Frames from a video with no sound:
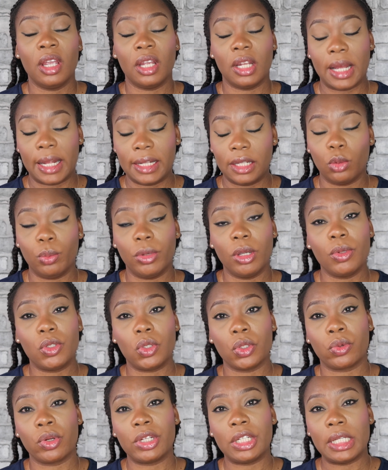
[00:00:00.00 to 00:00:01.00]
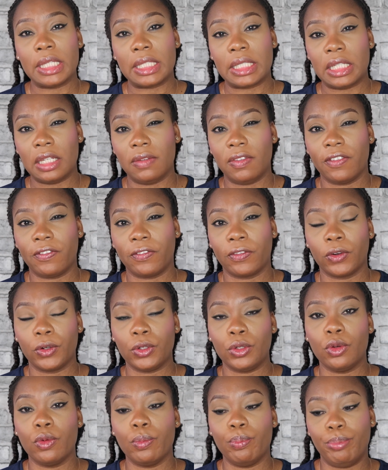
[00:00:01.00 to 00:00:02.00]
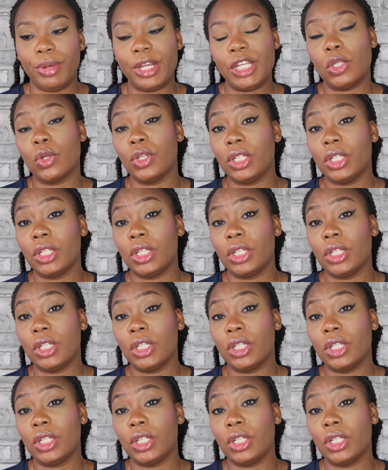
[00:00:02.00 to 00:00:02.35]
and they'll be able to create a CV for you based